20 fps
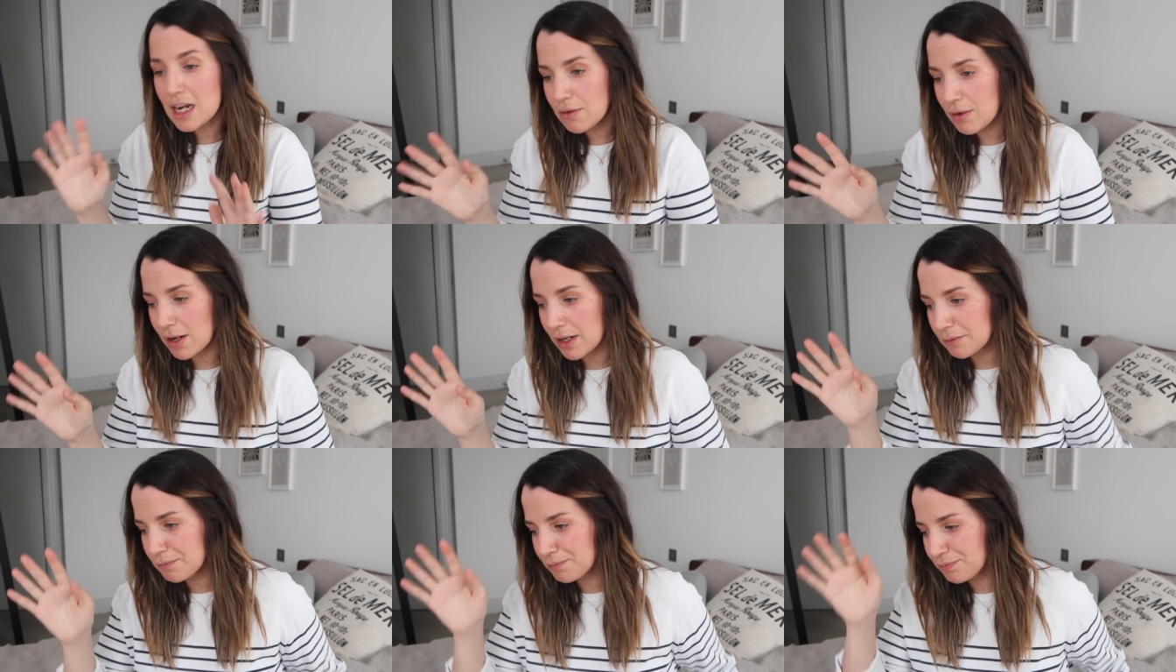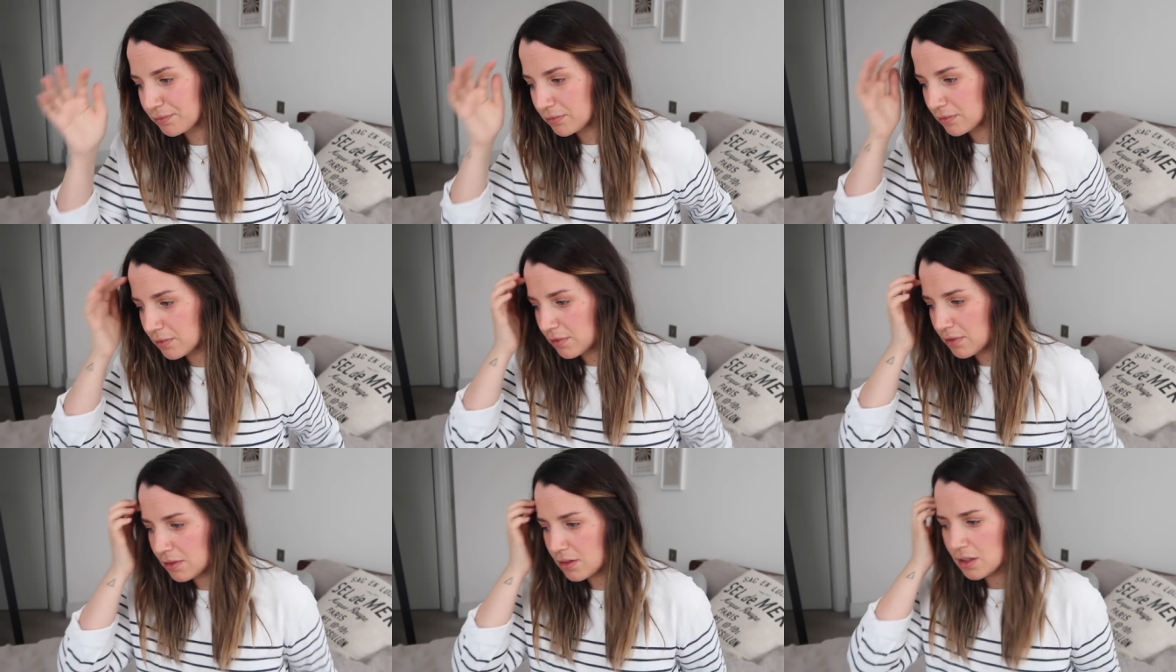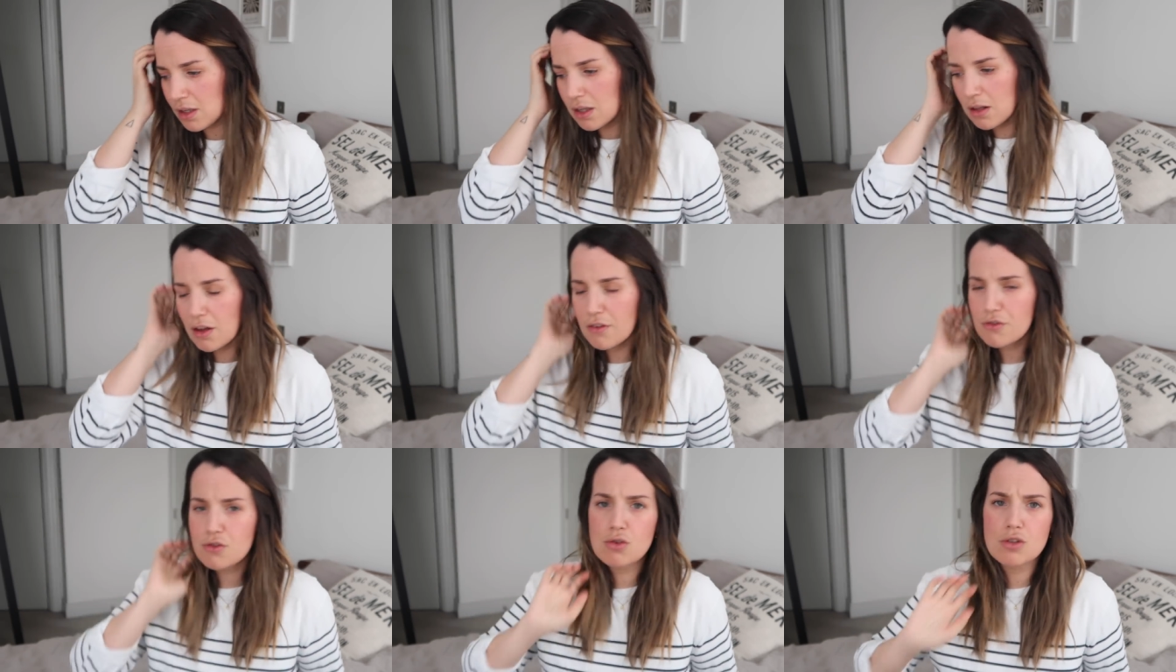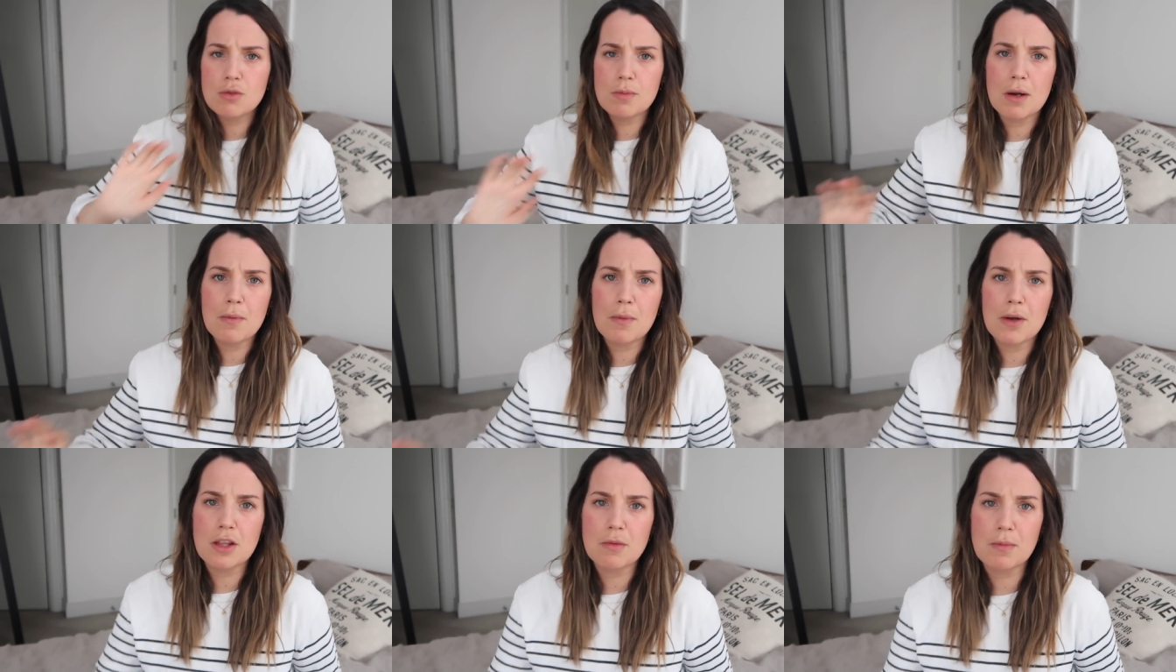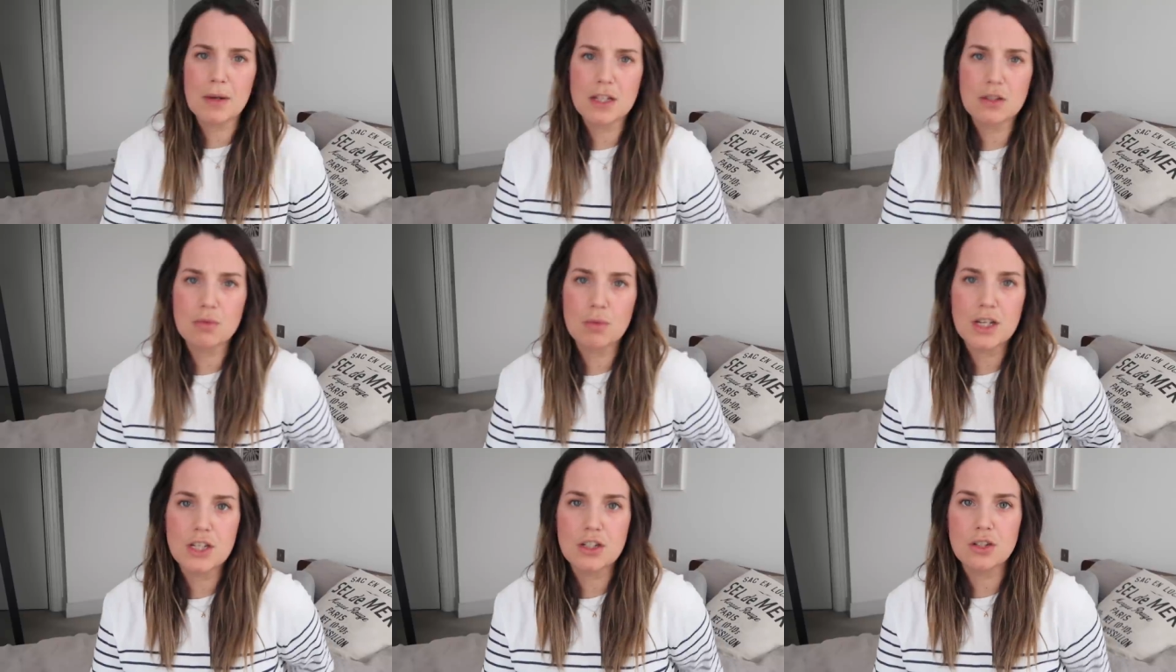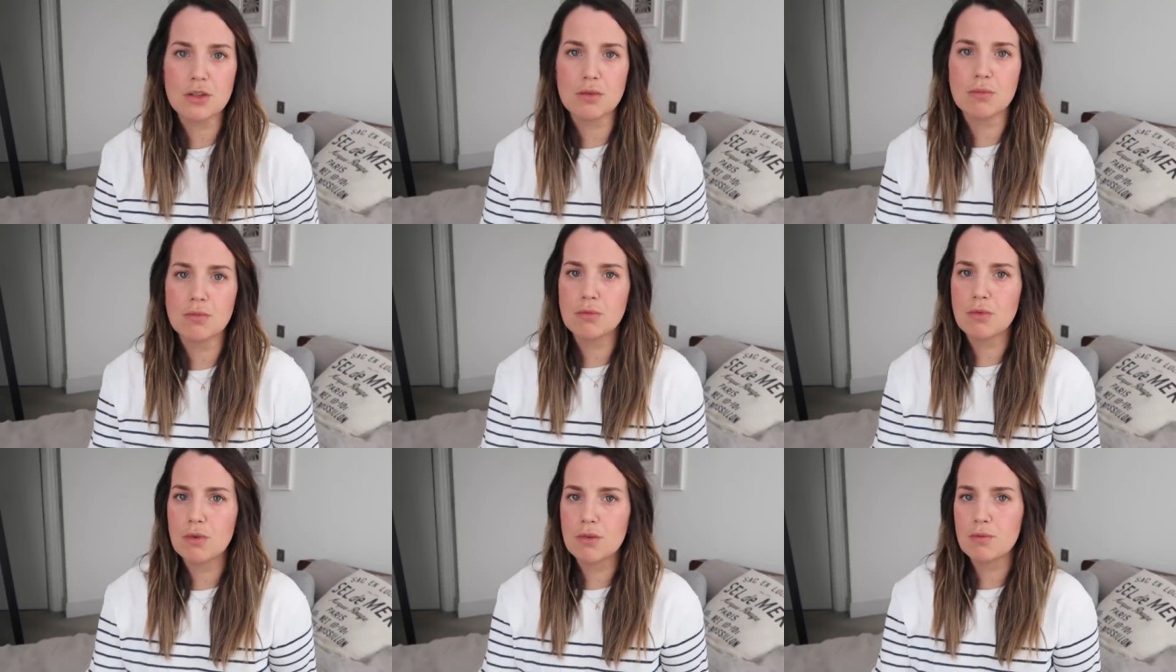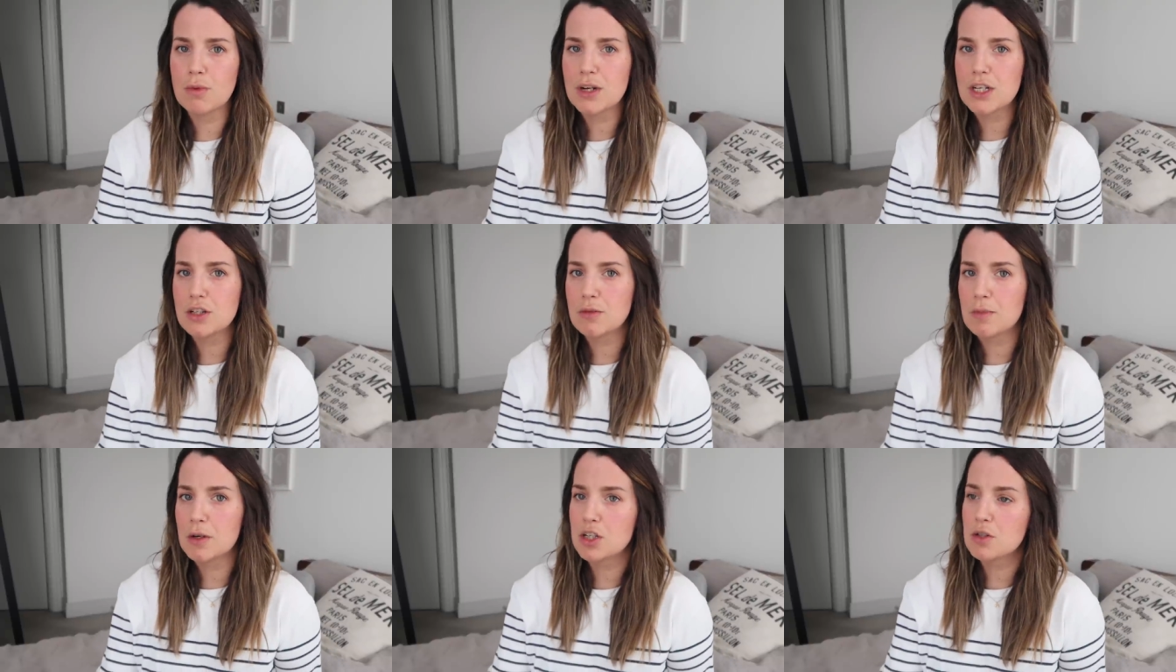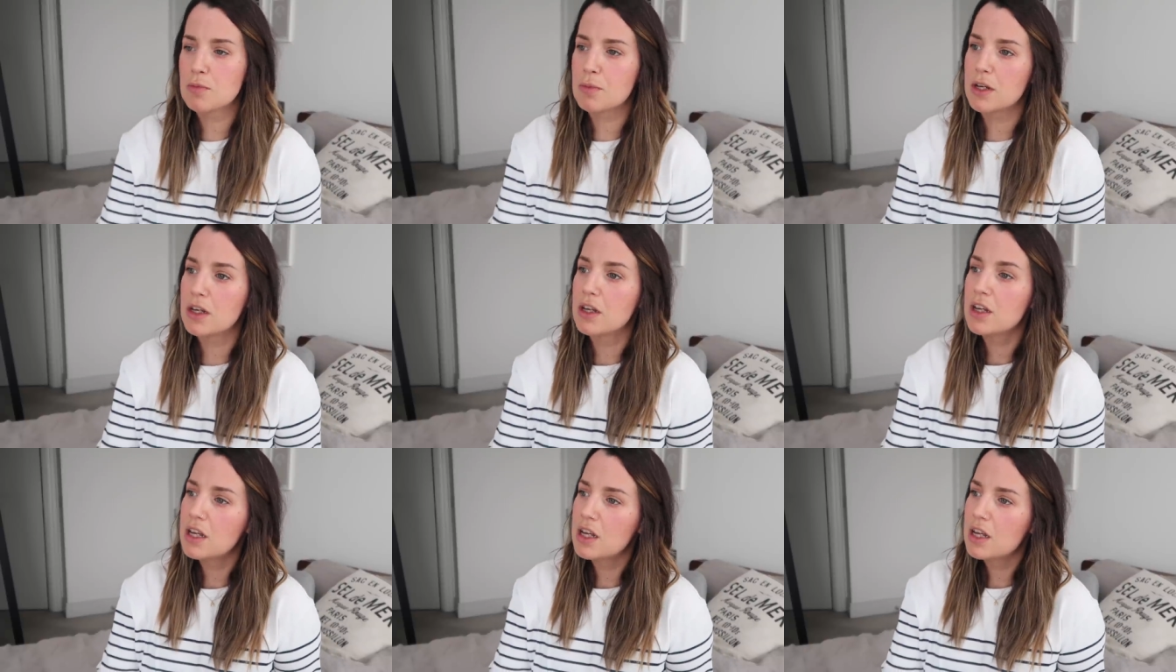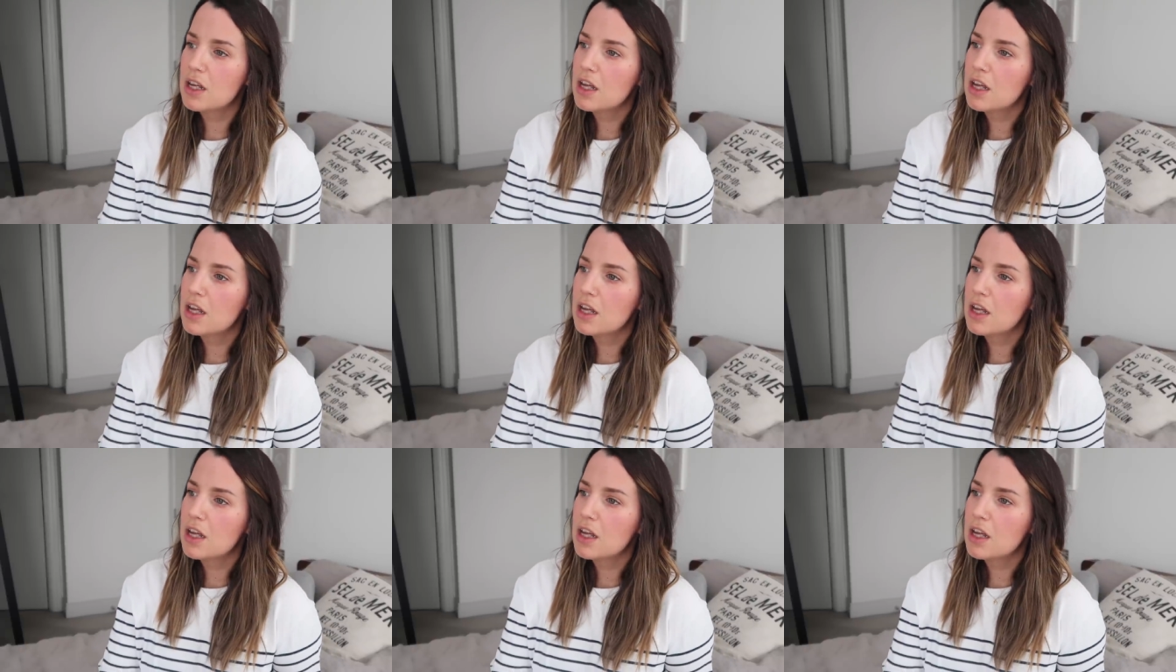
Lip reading: Anyway, I've talked about birth plans way too much, but